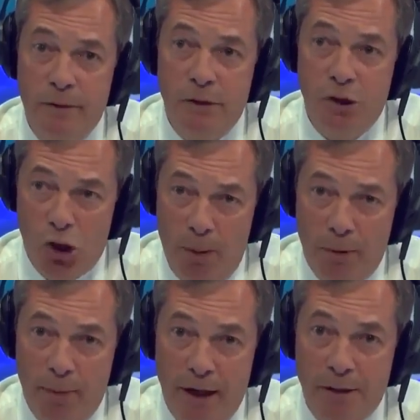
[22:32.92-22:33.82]
to
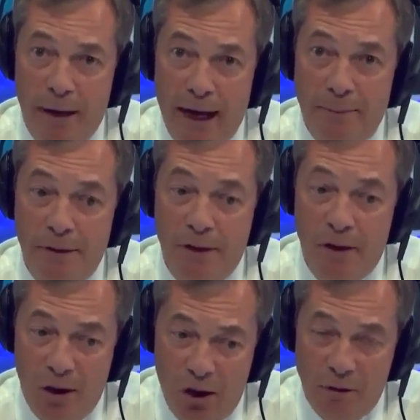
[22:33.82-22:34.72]
compromise, perhaps,
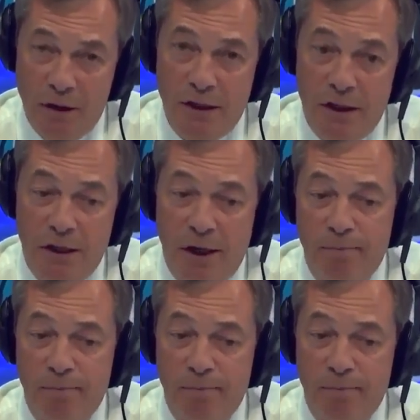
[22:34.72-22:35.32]
on this issue.